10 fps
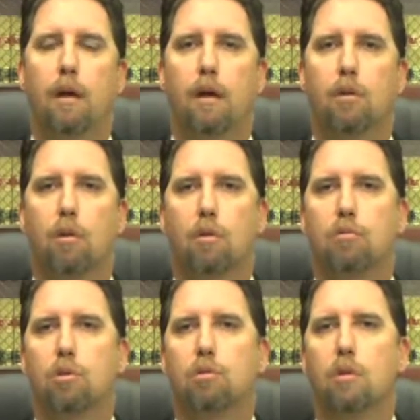
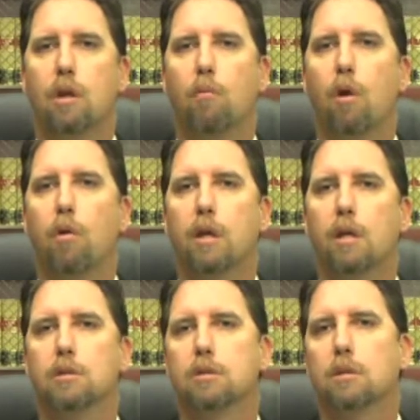occurred due to the
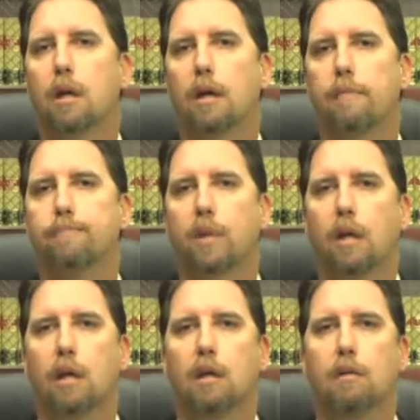erroneous
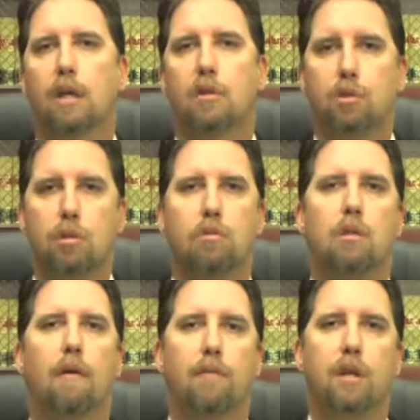issues
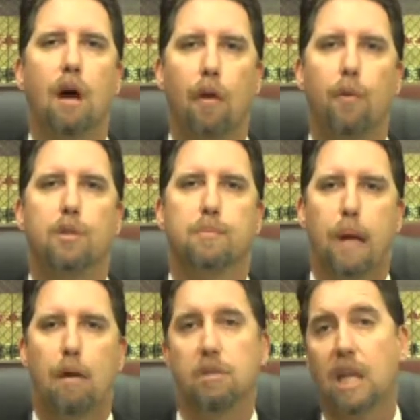of the other spouse.